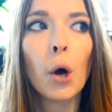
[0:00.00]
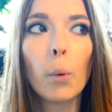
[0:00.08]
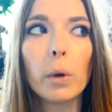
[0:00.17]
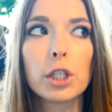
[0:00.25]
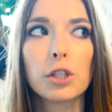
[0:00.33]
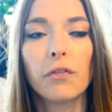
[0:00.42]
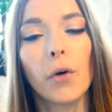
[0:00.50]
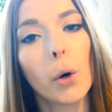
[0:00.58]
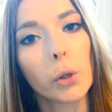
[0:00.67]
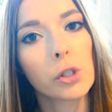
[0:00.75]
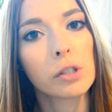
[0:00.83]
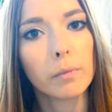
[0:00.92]
which
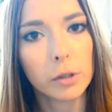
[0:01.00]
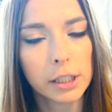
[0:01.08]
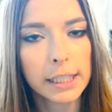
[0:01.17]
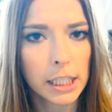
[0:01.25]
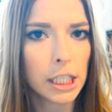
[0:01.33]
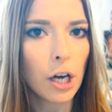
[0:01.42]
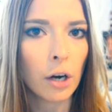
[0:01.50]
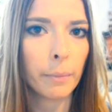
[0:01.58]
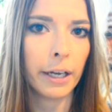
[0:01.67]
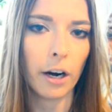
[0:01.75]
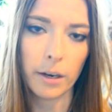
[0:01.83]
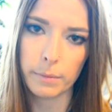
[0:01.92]
focus mostly on
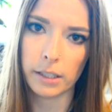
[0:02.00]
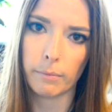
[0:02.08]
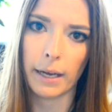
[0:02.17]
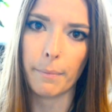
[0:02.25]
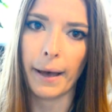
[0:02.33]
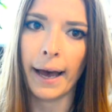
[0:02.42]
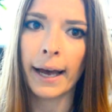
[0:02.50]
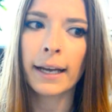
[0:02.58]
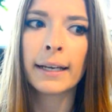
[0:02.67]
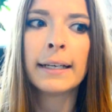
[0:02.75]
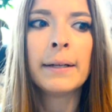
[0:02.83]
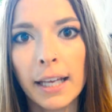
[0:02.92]
my arms and my back.